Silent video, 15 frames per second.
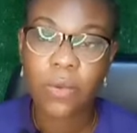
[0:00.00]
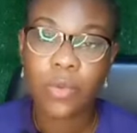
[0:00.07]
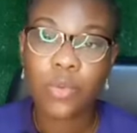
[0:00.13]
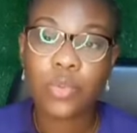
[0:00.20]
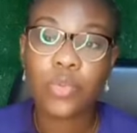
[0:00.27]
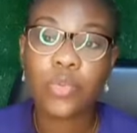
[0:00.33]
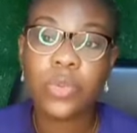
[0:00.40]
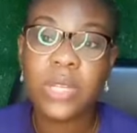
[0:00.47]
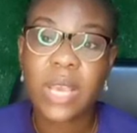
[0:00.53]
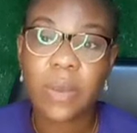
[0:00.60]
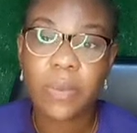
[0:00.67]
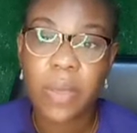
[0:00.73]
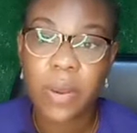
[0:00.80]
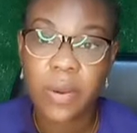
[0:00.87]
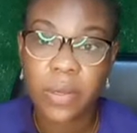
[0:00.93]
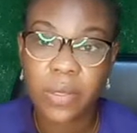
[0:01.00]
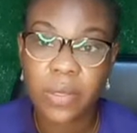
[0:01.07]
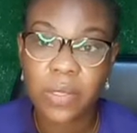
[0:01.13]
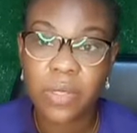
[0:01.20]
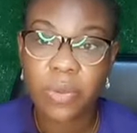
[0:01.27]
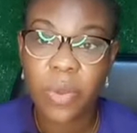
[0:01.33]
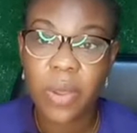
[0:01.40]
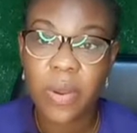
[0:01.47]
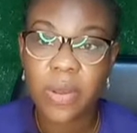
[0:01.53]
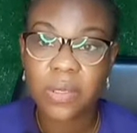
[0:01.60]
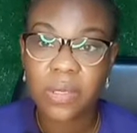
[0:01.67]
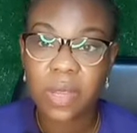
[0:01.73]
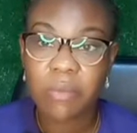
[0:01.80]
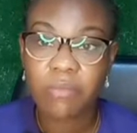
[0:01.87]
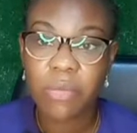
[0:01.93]
through their parent. It's the
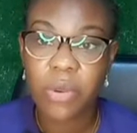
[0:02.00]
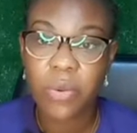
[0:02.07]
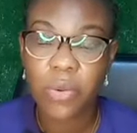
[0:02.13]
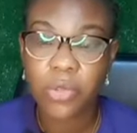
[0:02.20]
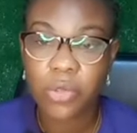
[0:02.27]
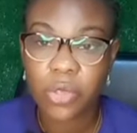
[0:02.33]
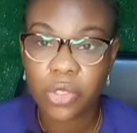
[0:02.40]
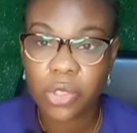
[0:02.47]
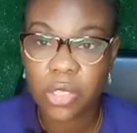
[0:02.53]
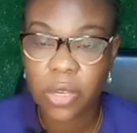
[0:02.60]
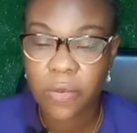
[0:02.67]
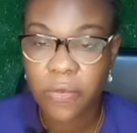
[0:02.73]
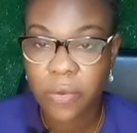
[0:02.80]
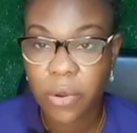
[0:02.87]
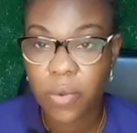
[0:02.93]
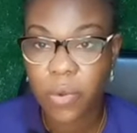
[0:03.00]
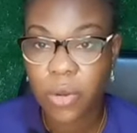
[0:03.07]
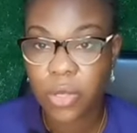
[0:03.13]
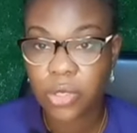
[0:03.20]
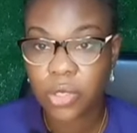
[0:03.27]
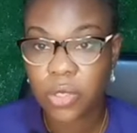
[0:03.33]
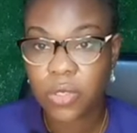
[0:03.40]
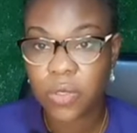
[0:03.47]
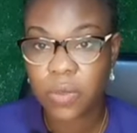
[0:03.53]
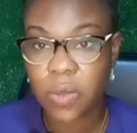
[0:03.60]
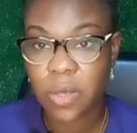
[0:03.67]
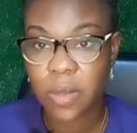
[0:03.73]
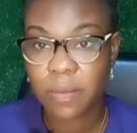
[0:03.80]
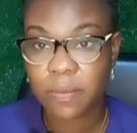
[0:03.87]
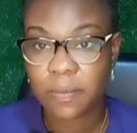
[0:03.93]
parent that mirrors such self-regulation to
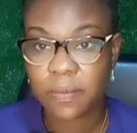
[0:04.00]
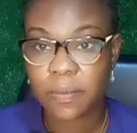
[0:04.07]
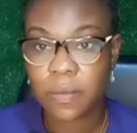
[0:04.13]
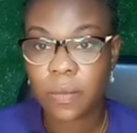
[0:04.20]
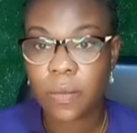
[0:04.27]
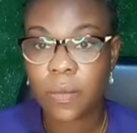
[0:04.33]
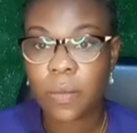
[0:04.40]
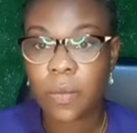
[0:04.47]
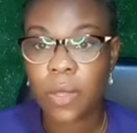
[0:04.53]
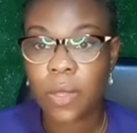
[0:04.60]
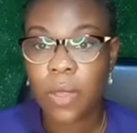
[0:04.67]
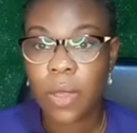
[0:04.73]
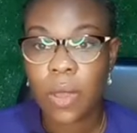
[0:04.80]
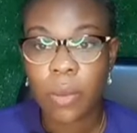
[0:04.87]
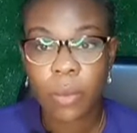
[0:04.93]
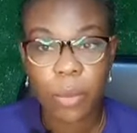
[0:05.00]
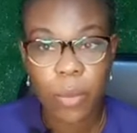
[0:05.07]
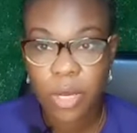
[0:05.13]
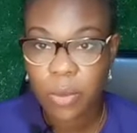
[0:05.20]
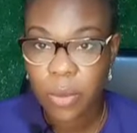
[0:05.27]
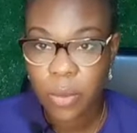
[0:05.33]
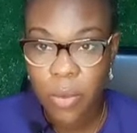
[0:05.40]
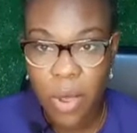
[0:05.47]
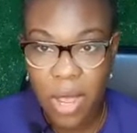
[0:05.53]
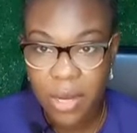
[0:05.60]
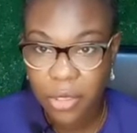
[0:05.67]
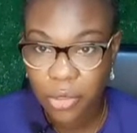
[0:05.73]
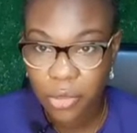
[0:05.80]
them. But many people had a